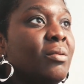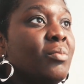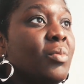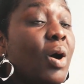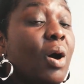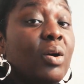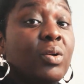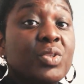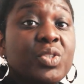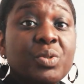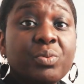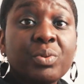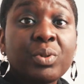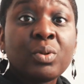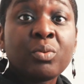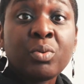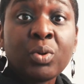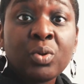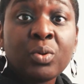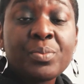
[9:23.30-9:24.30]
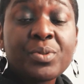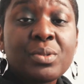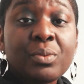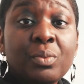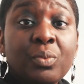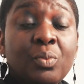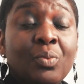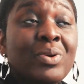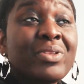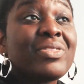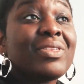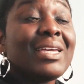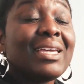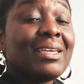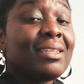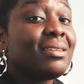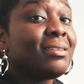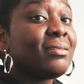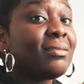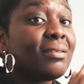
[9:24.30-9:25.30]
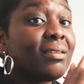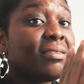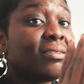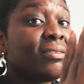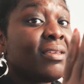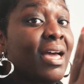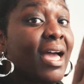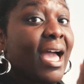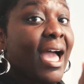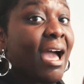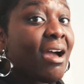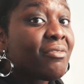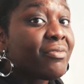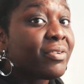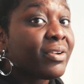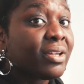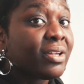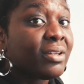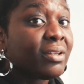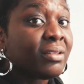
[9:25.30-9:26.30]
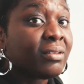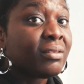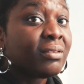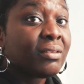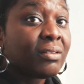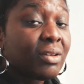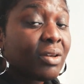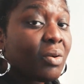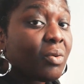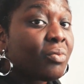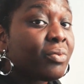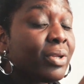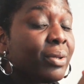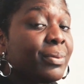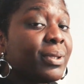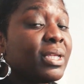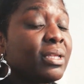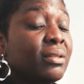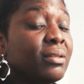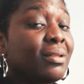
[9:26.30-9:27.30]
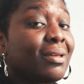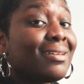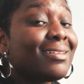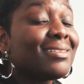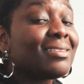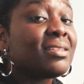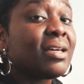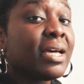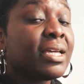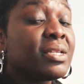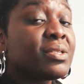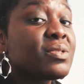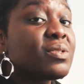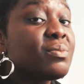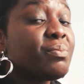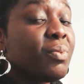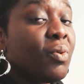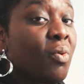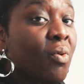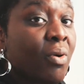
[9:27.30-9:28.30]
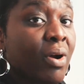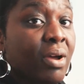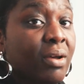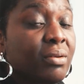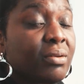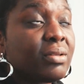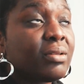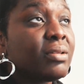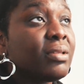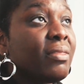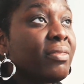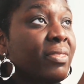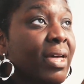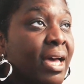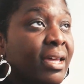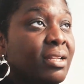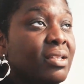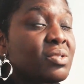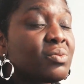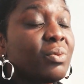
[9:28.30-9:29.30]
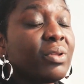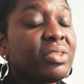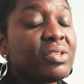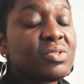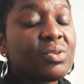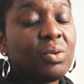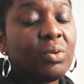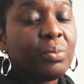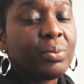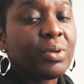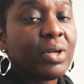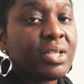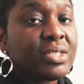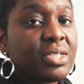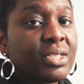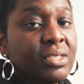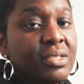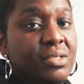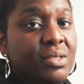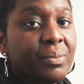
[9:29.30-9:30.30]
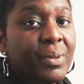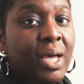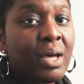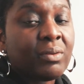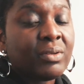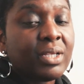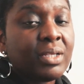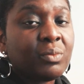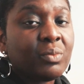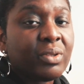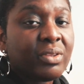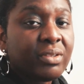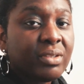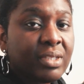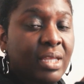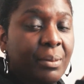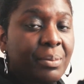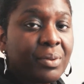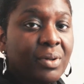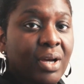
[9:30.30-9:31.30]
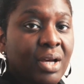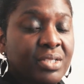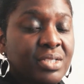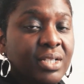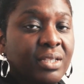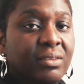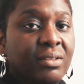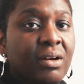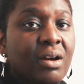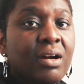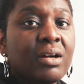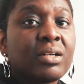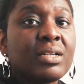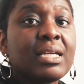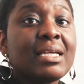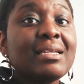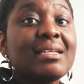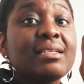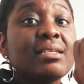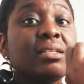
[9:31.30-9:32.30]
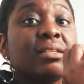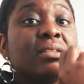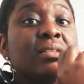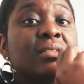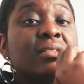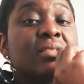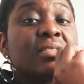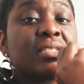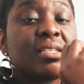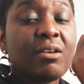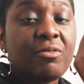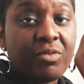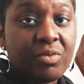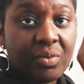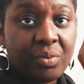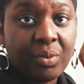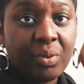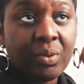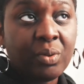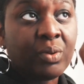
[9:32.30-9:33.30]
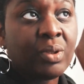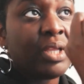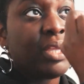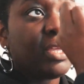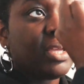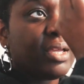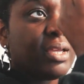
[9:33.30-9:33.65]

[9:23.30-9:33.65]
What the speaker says: cultural groups within the African Caribbean diaspora. That is what this whole project is about. And within that project, there are several